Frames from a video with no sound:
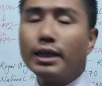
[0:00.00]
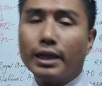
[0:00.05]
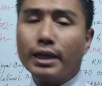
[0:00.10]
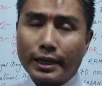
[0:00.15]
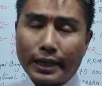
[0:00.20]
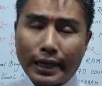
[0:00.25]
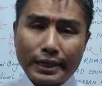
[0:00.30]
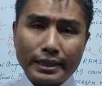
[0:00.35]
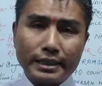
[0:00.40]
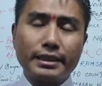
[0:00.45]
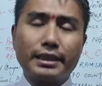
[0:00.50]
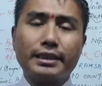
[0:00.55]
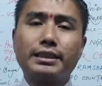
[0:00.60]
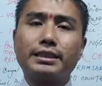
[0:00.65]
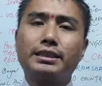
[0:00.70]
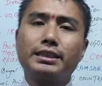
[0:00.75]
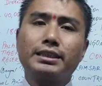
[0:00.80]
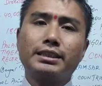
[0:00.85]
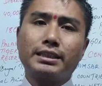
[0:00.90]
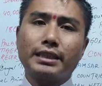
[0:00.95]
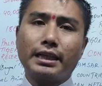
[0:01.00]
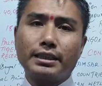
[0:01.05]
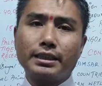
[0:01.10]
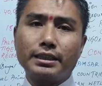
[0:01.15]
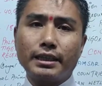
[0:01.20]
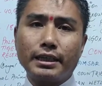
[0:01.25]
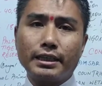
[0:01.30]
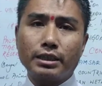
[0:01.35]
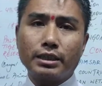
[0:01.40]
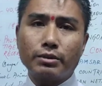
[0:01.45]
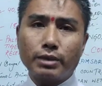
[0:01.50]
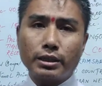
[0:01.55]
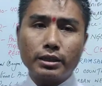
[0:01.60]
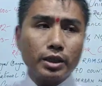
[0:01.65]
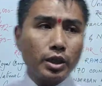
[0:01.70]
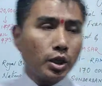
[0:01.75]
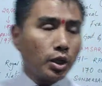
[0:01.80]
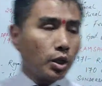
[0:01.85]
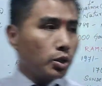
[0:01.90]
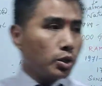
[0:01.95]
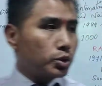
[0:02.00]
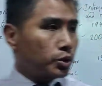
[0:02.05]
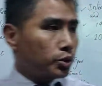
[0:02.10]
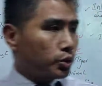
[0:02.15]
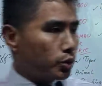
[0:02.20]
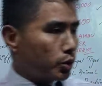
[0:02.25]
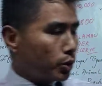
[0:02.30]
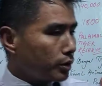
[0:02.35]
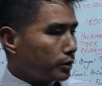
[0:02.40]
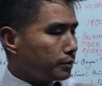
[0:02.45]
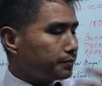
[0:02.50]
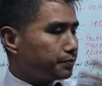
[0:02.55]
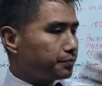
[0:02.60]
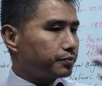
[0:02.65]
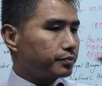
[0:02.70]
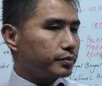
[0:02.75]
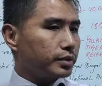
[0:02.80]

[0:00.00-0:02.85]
1986, 1991. So